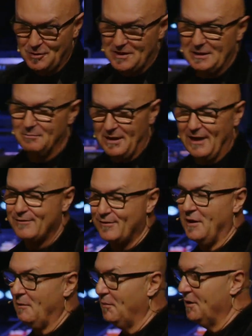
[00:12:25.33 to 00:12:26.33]
within my
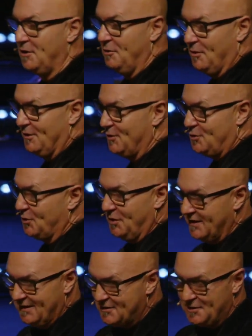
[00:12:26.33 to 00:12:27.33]
family, you want to
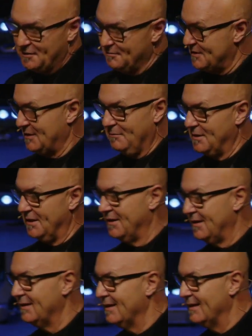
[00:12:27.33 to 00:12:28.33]
join into them someday.